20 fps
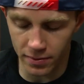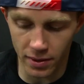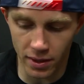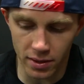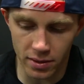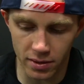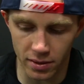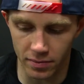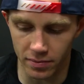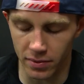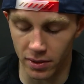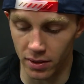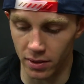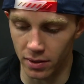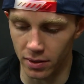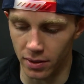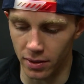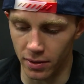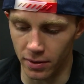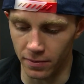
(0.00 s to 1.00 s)
not something
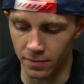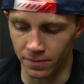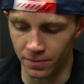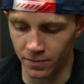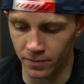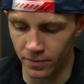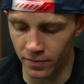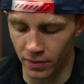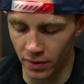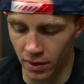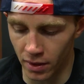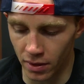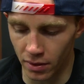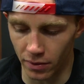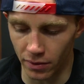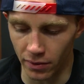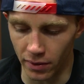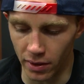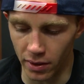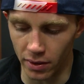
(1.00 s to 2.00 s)

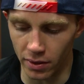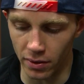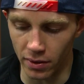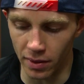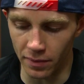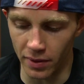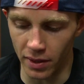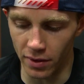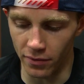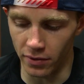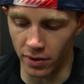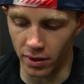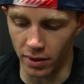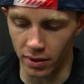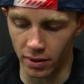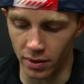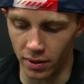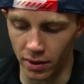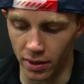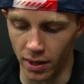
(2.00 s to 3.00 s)
we want to do. I mean, even
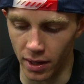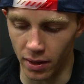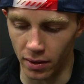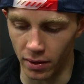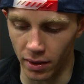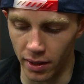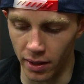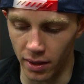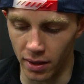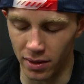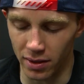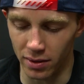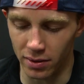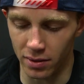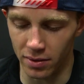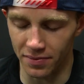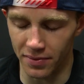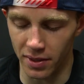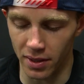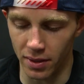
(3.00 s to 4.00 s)
in Carolina, I think
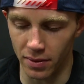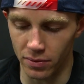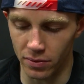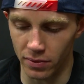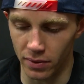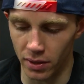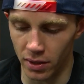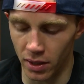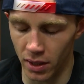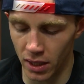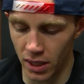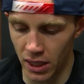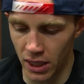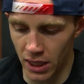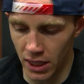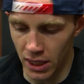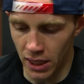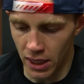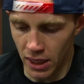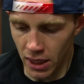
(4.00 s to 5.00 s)
sometimes we
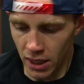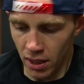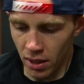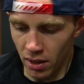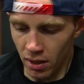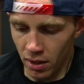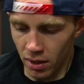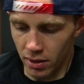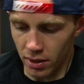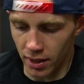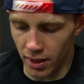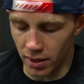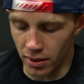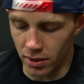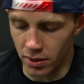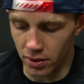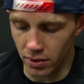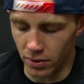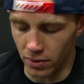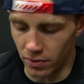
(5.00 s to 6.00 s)
tend
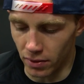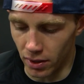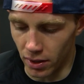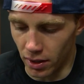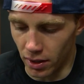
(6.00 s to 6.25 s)
to,